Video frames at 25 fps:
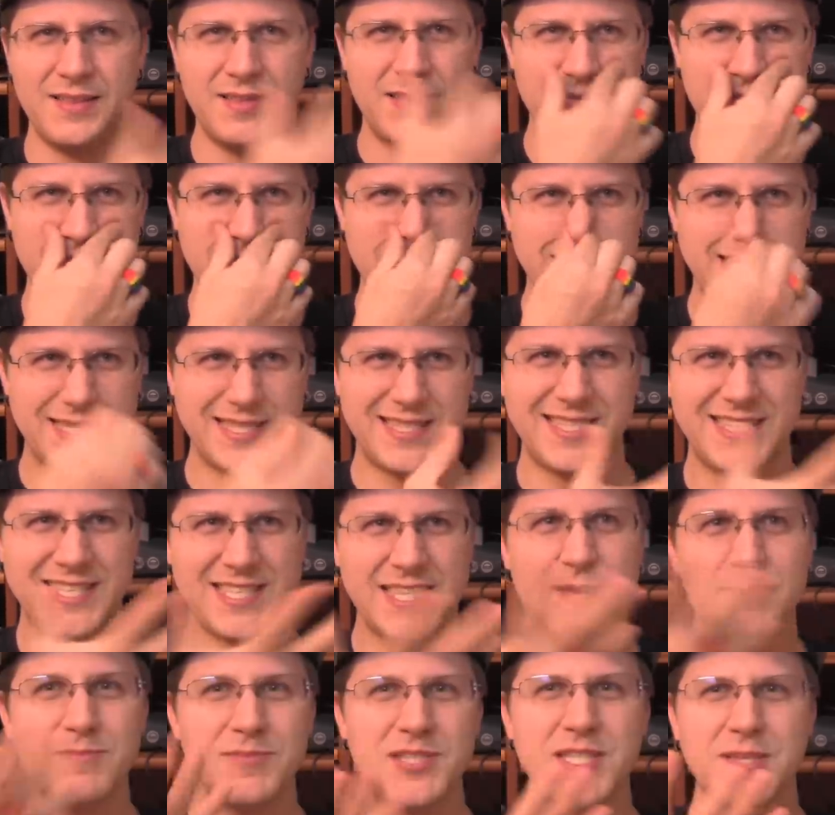
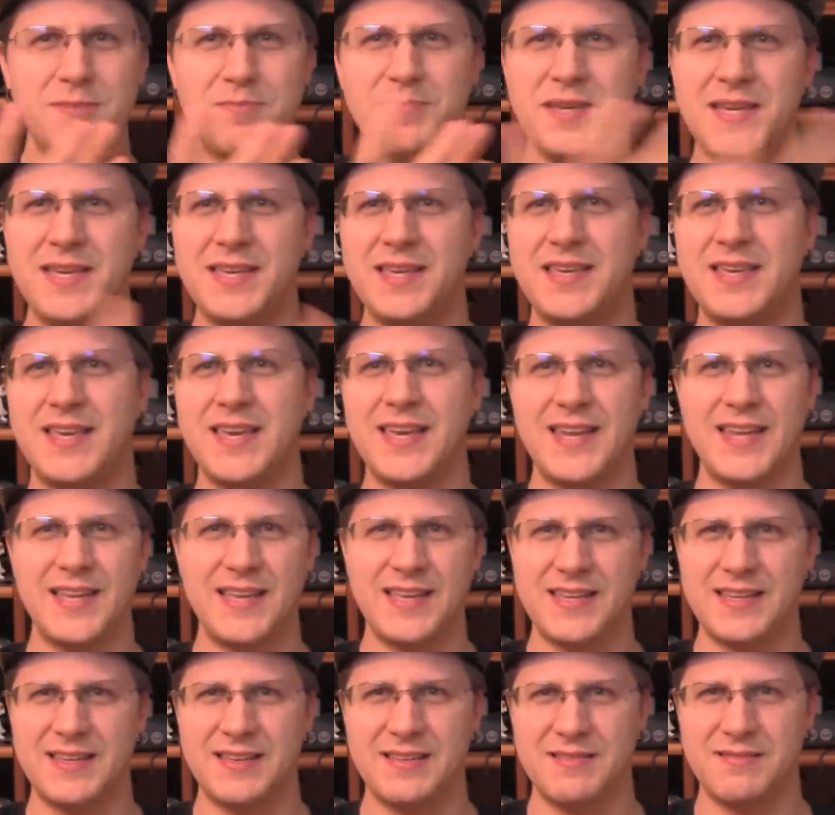seems to be
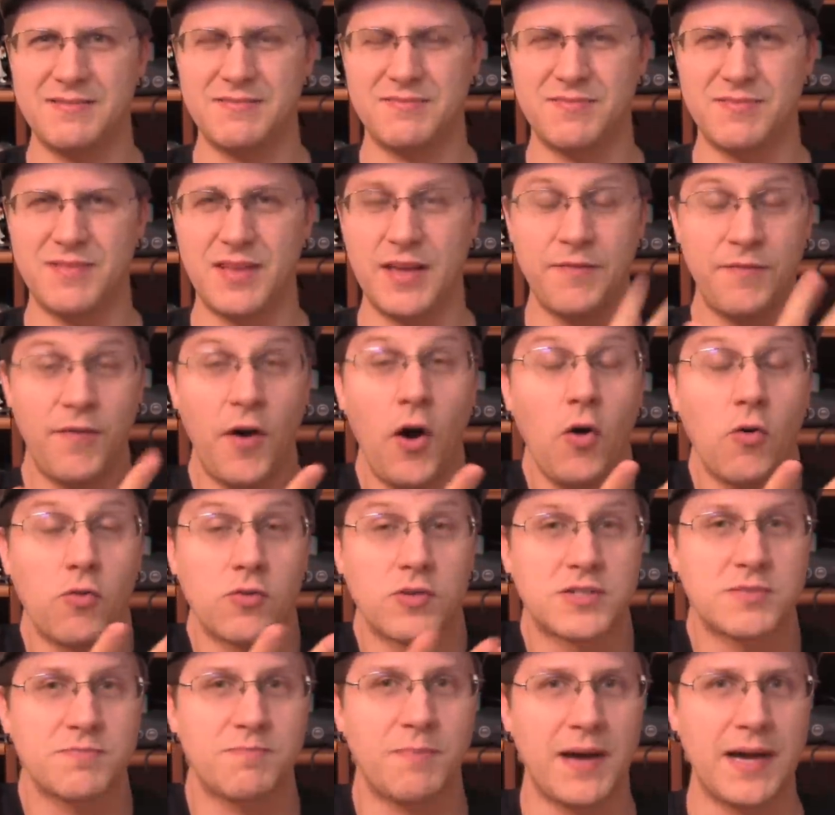getting
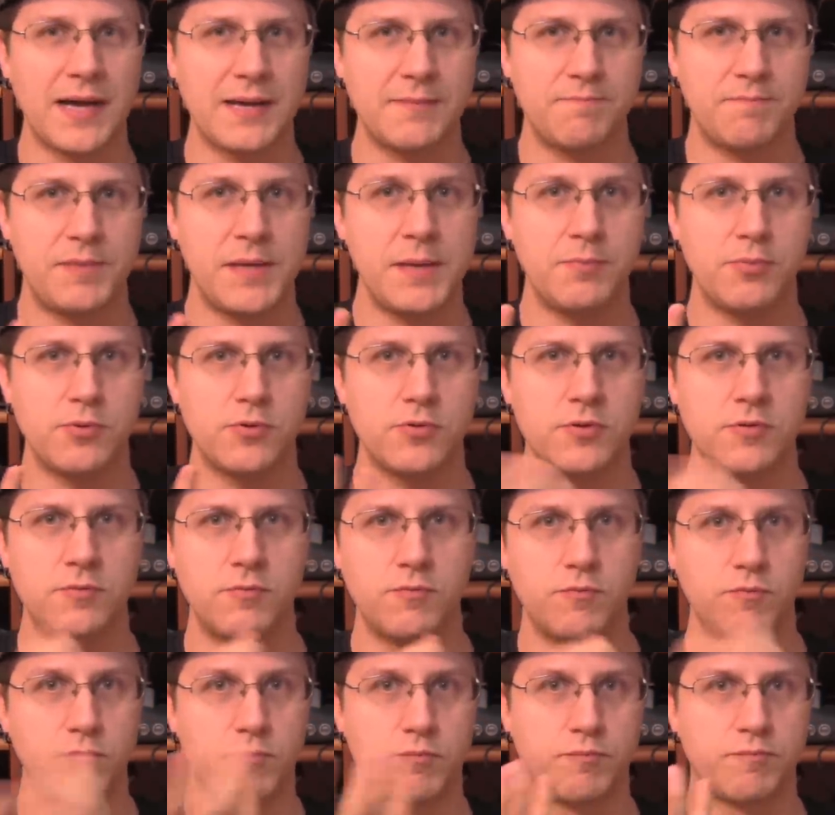evoked by people
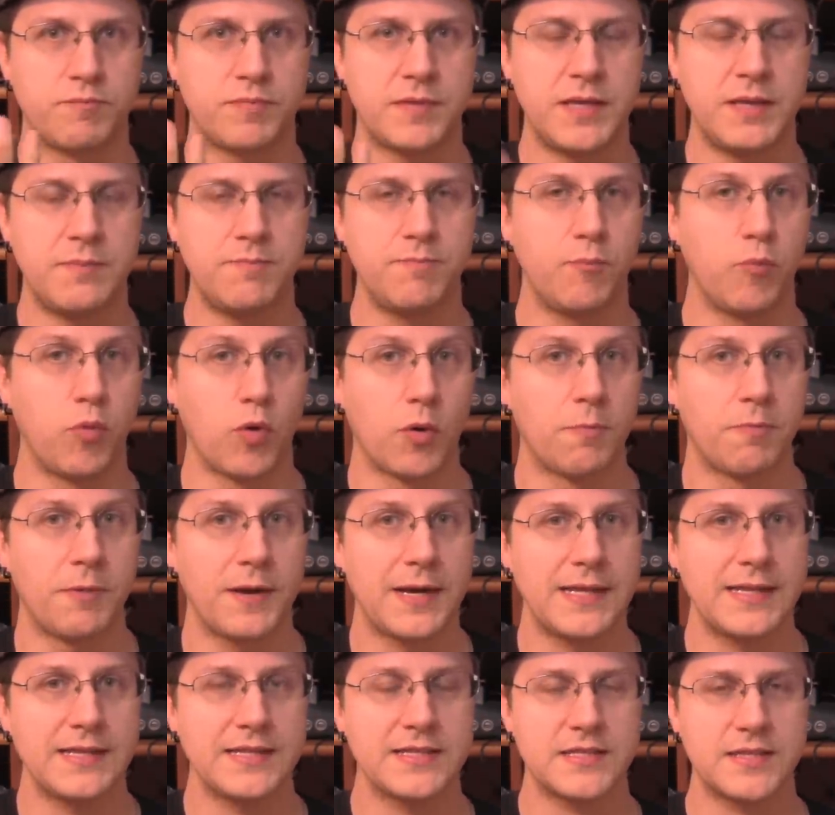who were
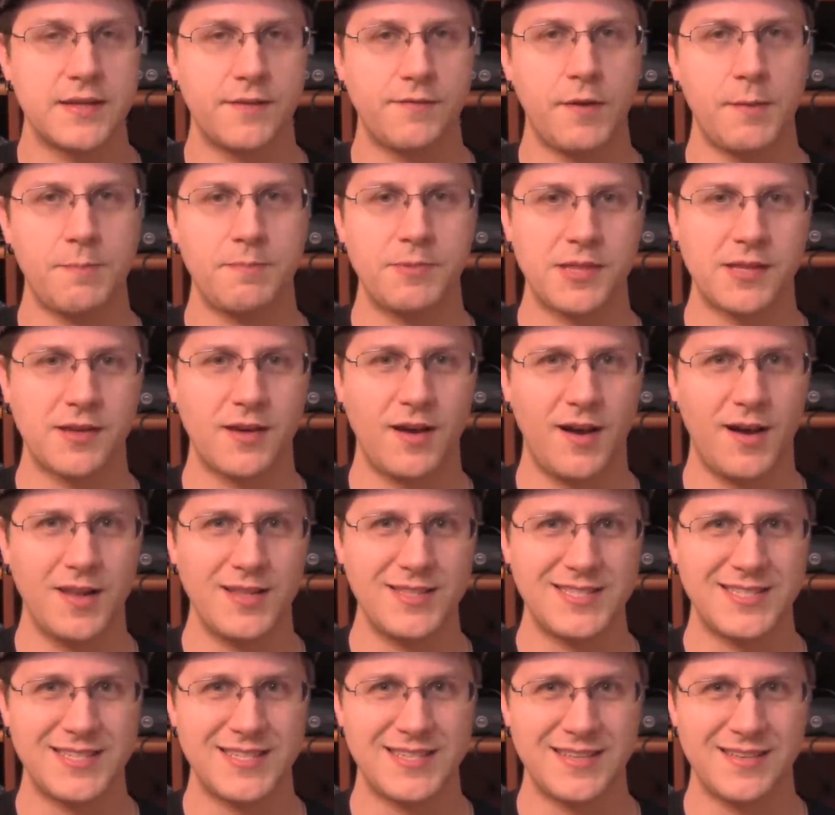bringing this stuff up at
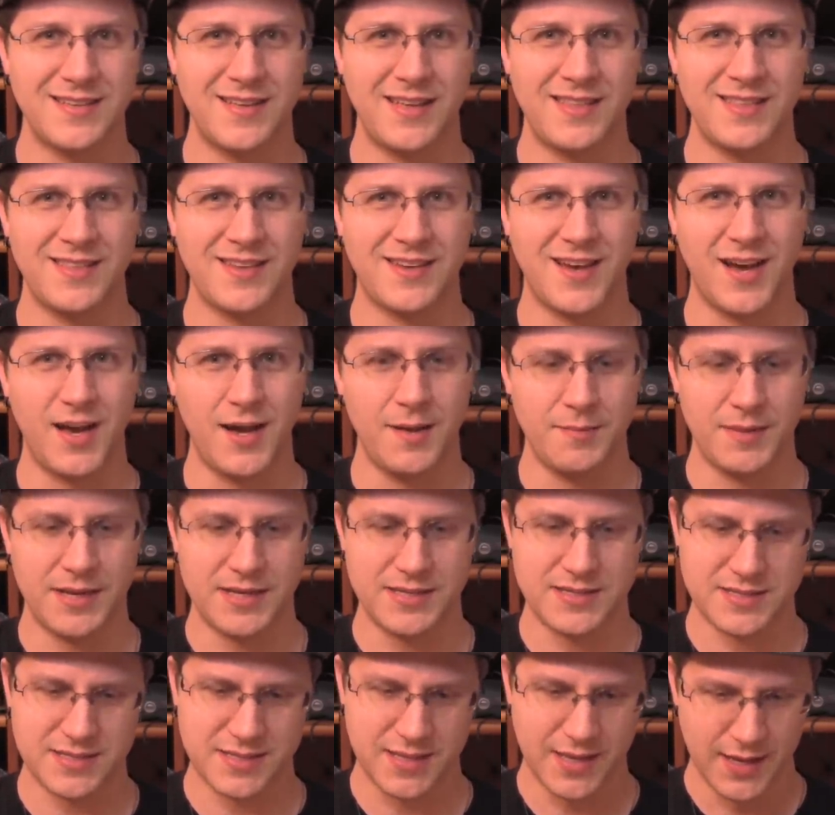the
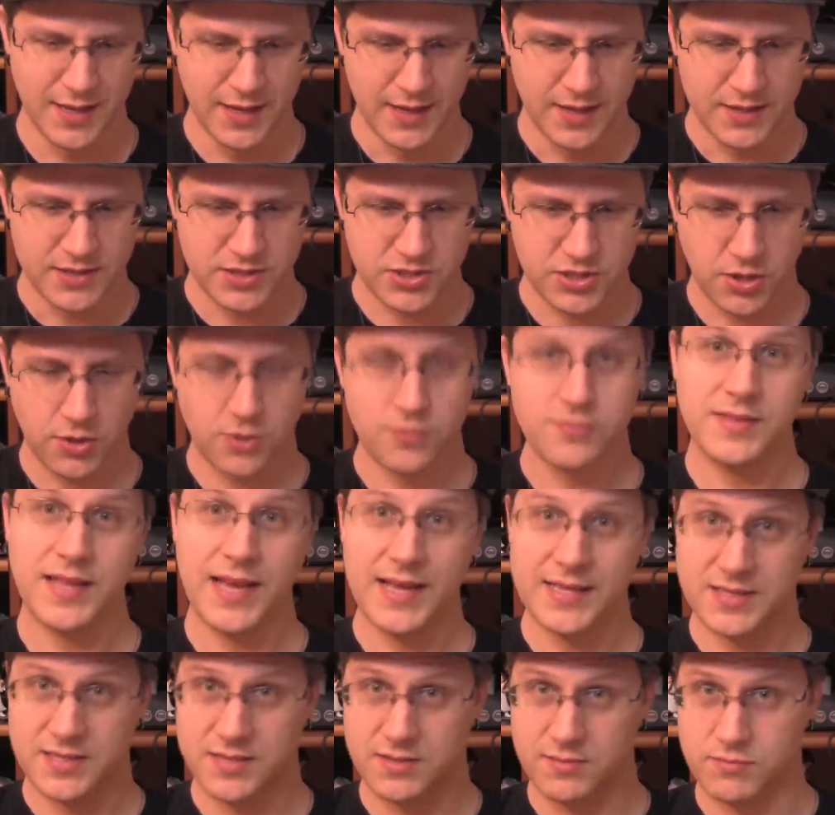comments. So
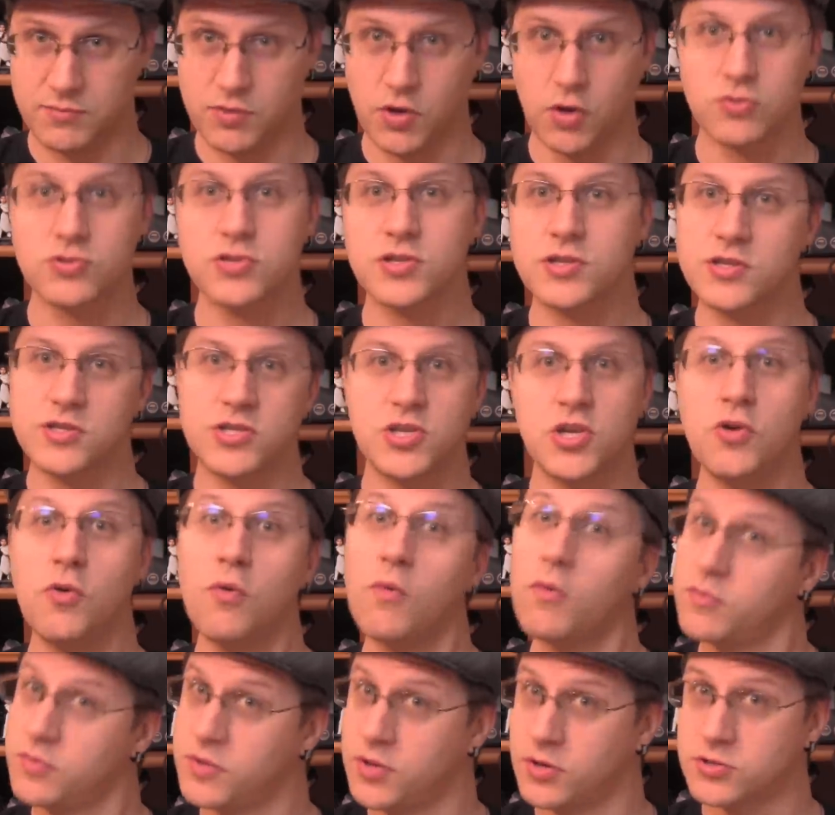those are the
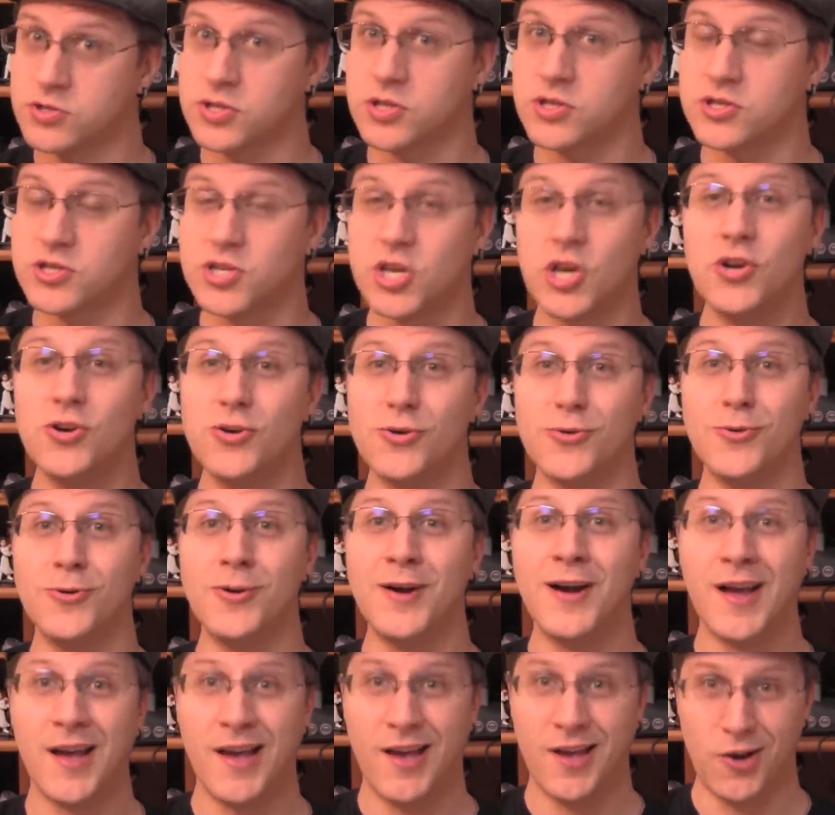
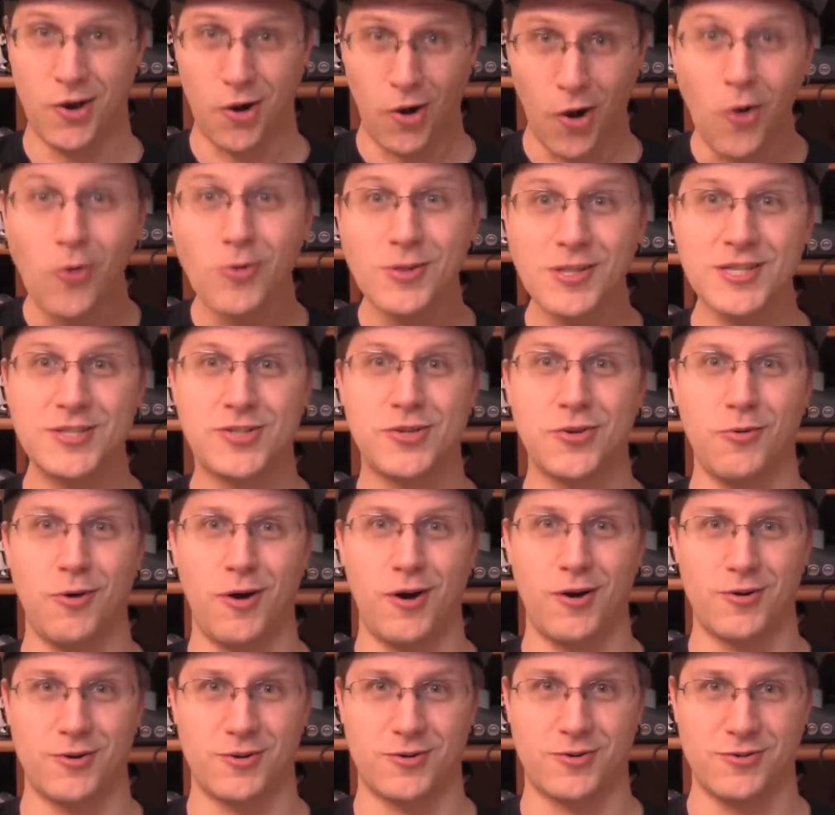two and only two
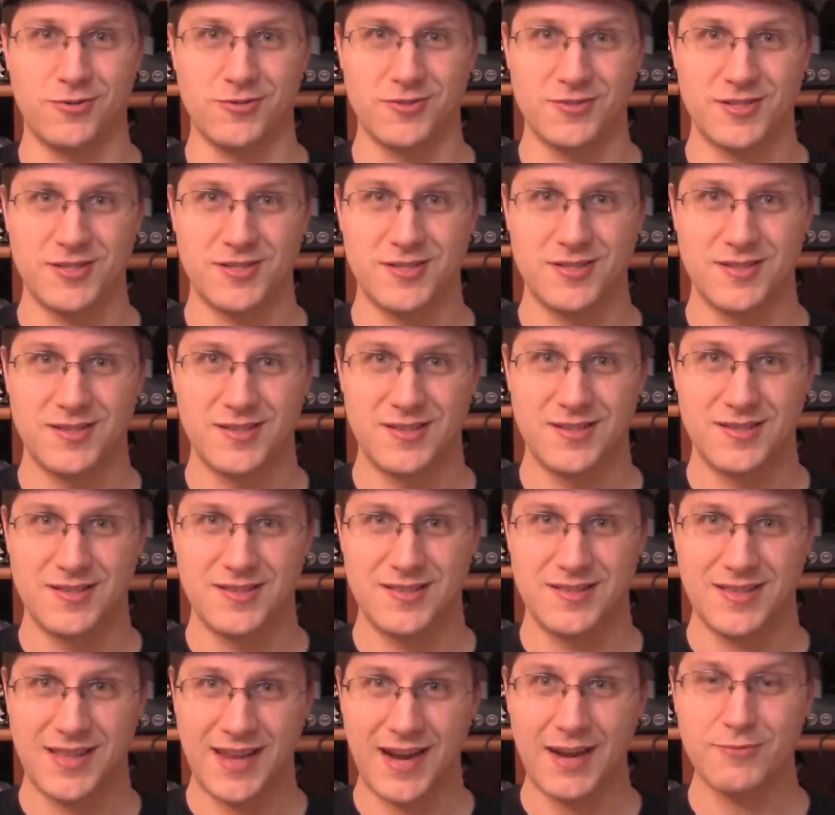articles
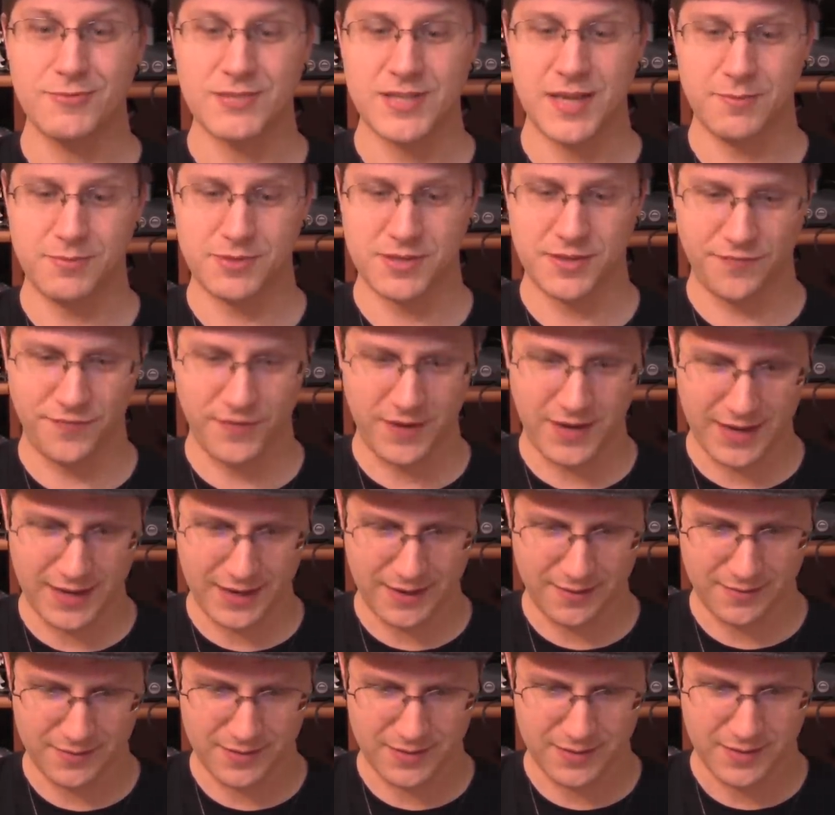that I was able to
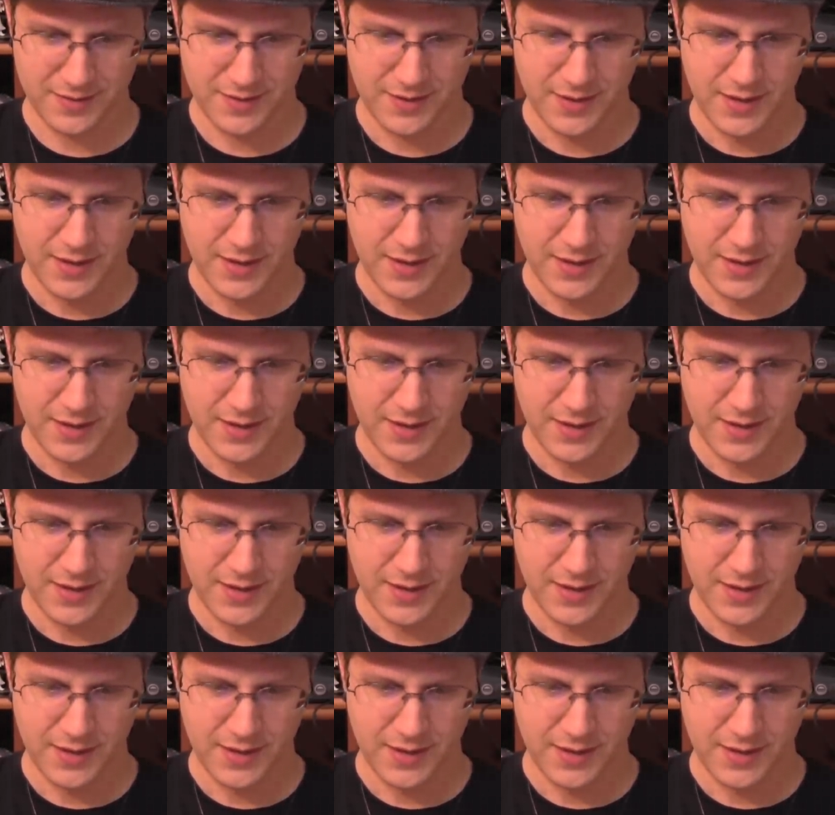find.